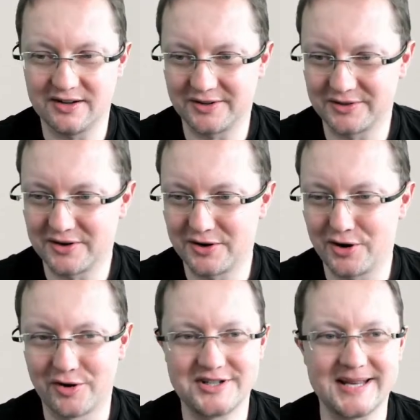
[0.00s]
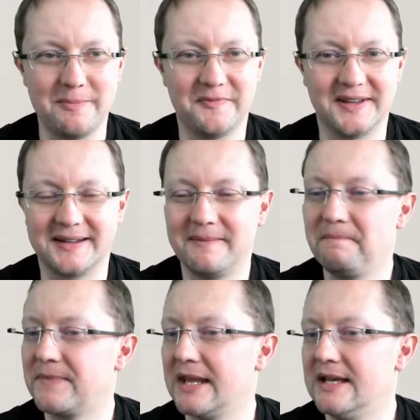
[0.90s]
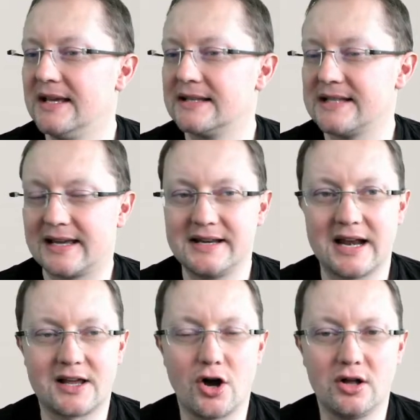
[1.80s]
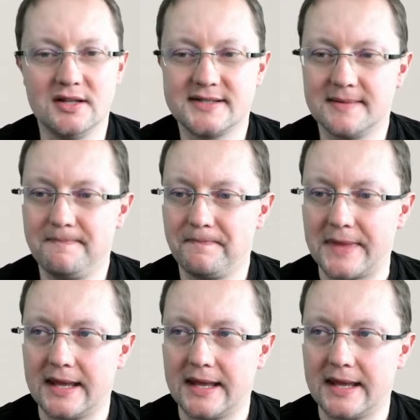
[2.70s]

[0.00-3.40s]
or something. It's like an alcoholism.